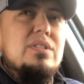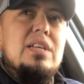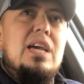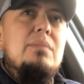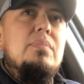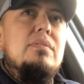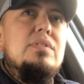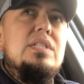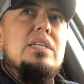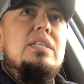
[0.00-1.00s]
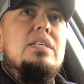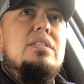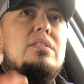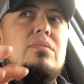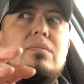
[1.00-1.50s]
type of
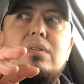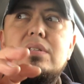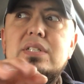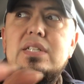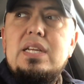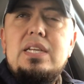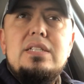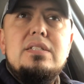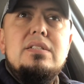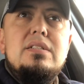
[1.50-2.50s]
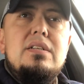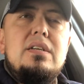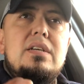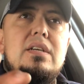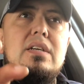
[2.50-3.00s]
cities or states
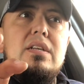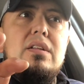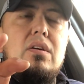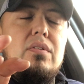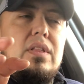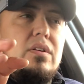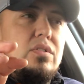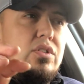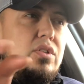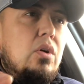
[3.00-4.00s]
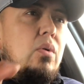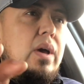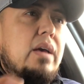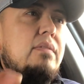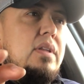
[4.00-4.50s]
that are so
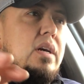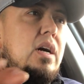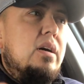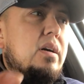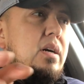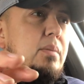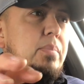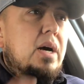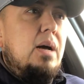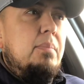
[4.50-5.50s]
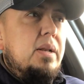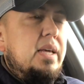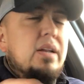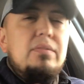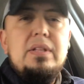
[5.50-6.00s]
heavily
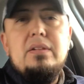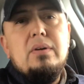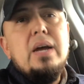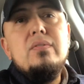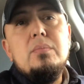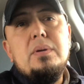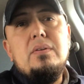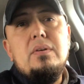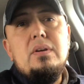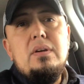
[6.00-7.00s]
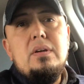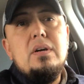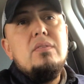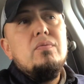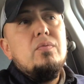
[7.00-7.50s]
populated, I don't think they'll ever be
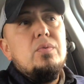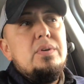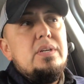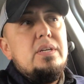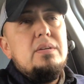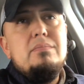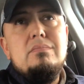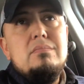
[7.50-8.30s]
gun-free